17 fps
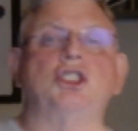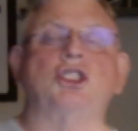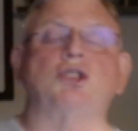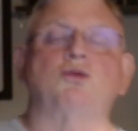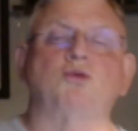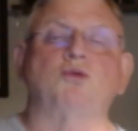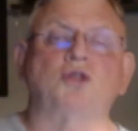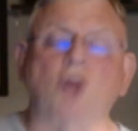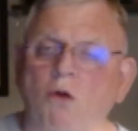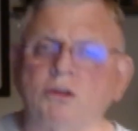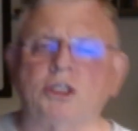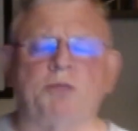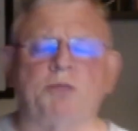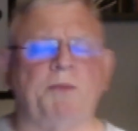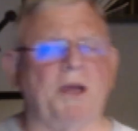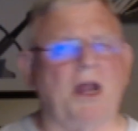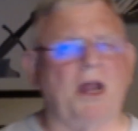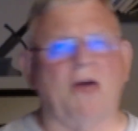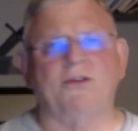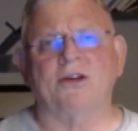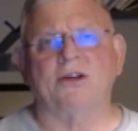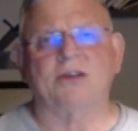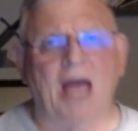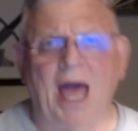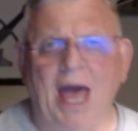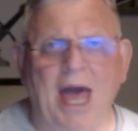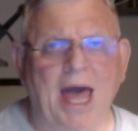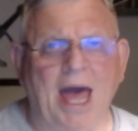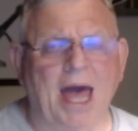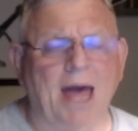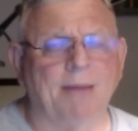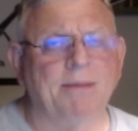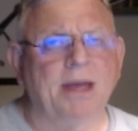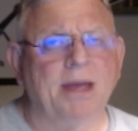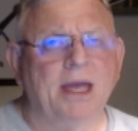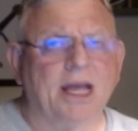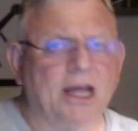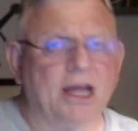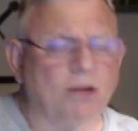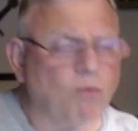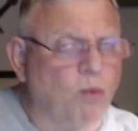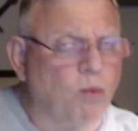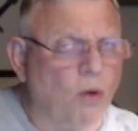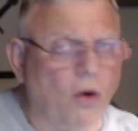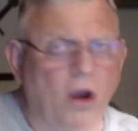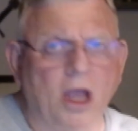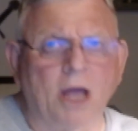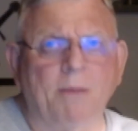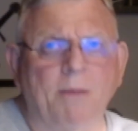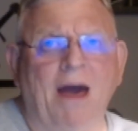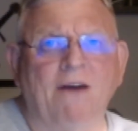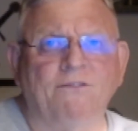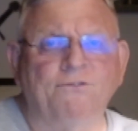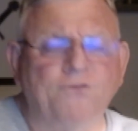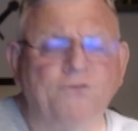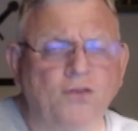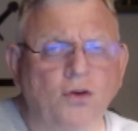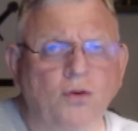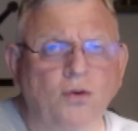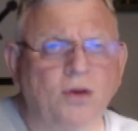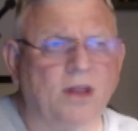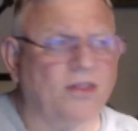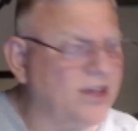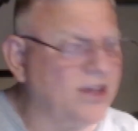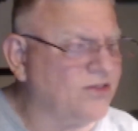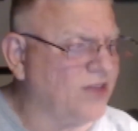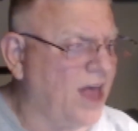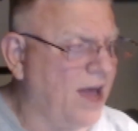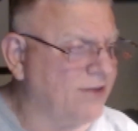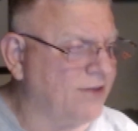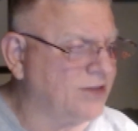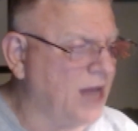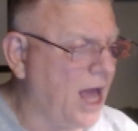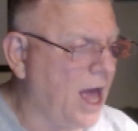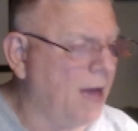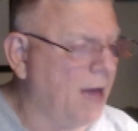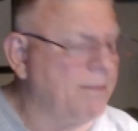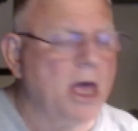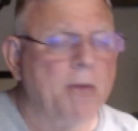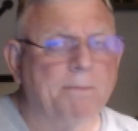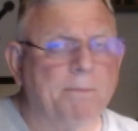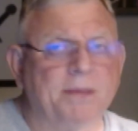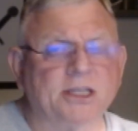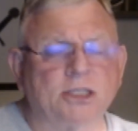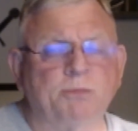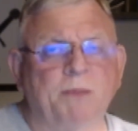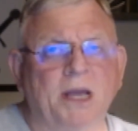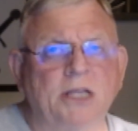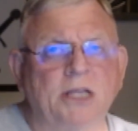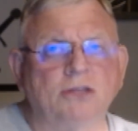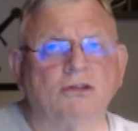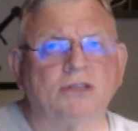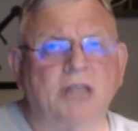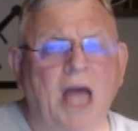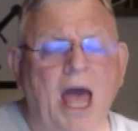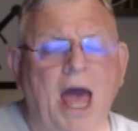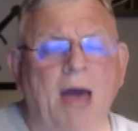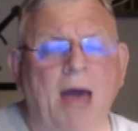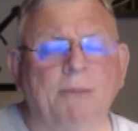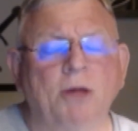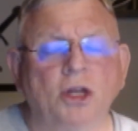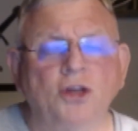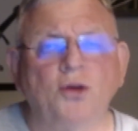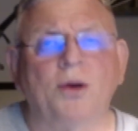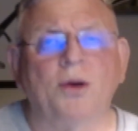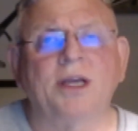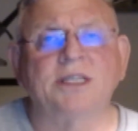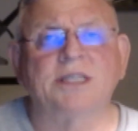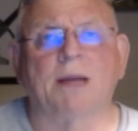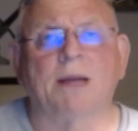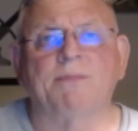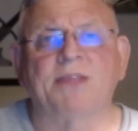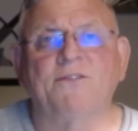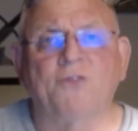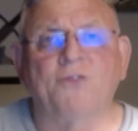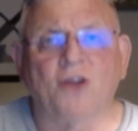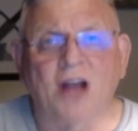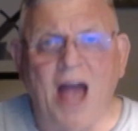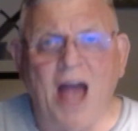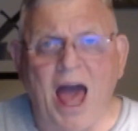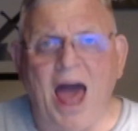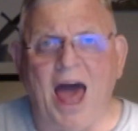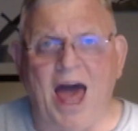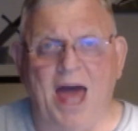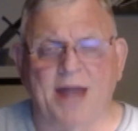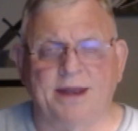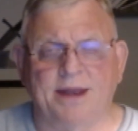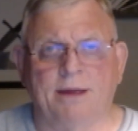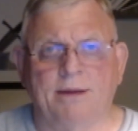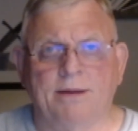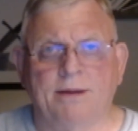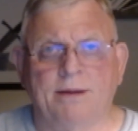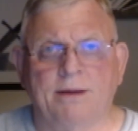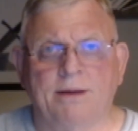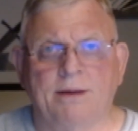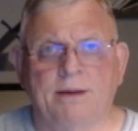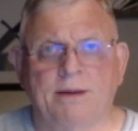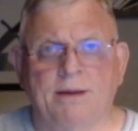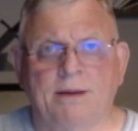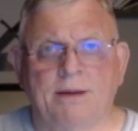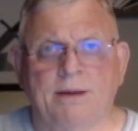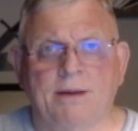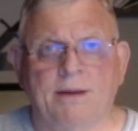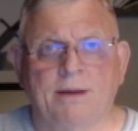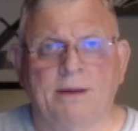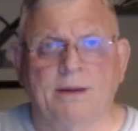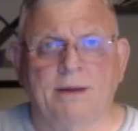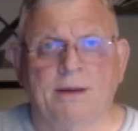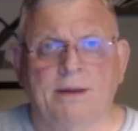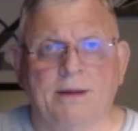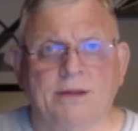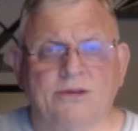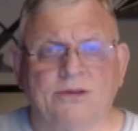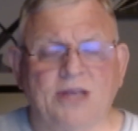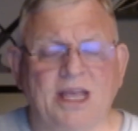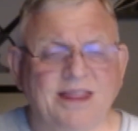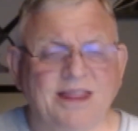don't spend all your time and worrying about food in this lifetime, but spend your time doing something for God. See,